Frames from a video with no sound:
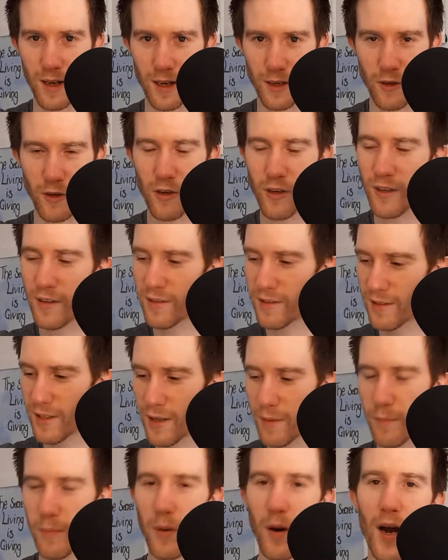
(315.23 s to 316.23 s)
you can
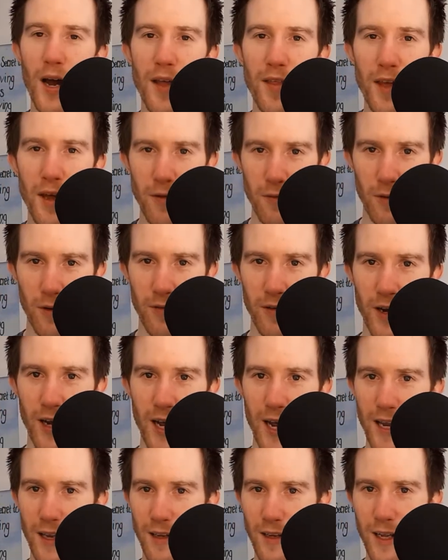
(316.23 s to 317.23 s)
sit by that river
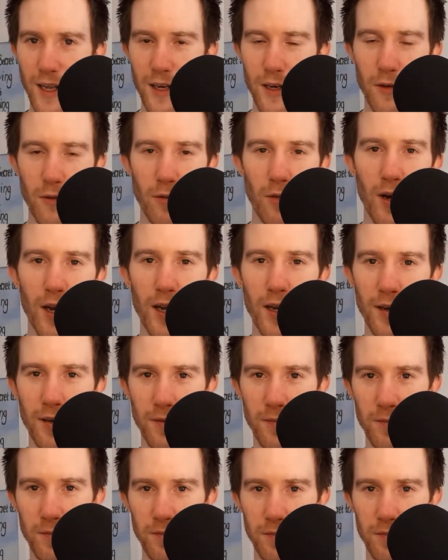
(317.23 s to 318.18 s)
and let it run,